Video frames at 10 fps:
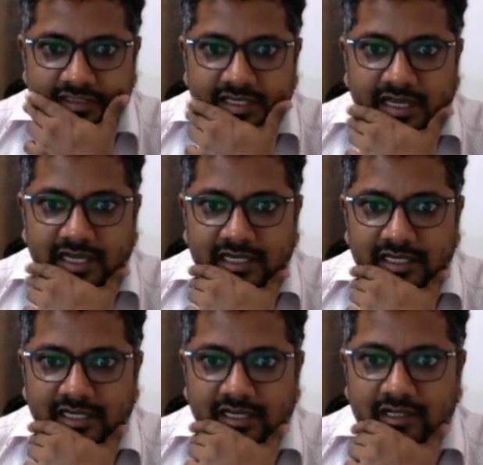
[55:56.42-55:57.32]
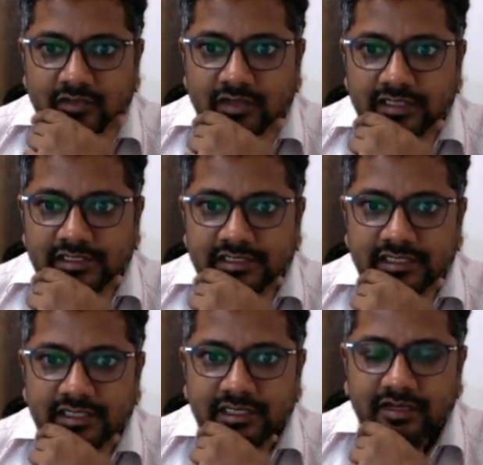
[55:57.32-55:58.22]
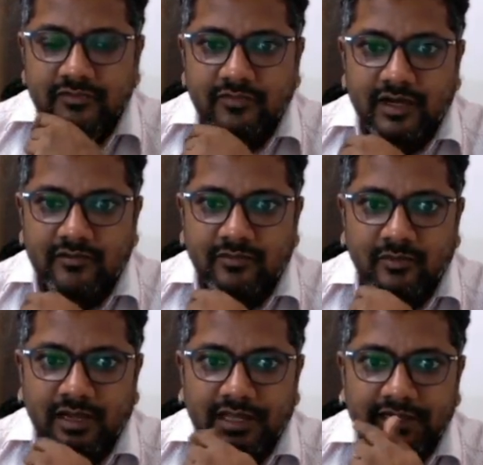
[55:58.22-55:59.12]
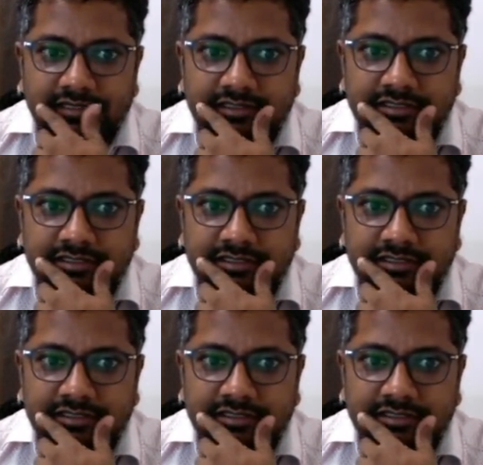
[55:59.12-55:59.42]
And now you can see here for fluoride,